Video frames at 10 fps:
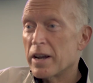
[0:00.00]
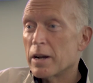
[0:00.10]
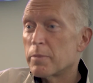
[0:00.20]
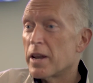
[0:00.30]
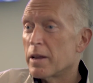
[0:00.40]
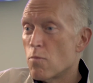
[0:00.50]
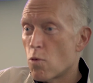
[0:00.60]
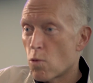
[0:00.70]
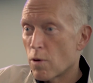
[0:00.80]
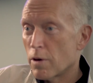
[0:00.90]
ended up getting
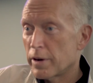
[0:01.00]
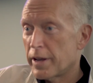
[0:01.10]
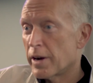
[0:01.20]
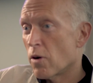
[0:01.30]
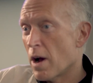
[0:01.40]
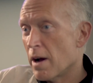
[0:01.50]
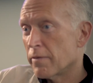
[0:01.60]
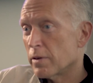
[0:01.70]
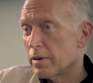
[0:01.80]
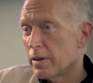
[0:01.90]
more in our
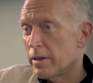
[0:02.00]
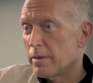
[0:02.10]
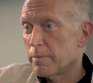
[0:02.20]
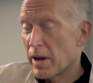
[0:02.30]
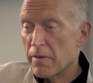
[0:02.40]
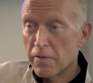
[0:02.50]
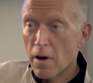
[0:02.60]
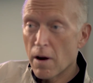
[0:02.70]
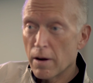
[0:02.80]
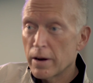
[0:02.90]
offer by
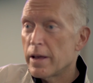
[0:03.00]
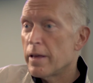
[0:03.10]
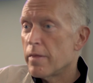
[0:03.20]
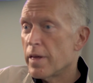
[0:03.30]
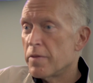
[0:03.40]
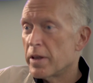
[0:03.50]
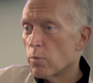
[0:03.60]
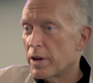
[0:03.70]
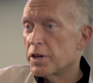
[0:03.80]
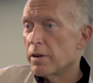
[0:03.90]
far than the
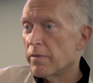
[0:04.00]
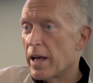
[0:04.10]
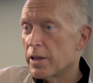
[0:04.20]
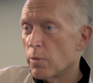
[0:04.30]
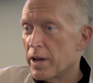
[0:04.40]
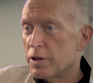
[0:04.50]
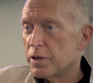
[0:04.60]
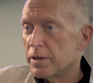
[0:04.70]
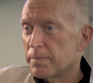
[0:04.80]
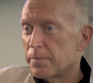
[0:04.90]
original valuation.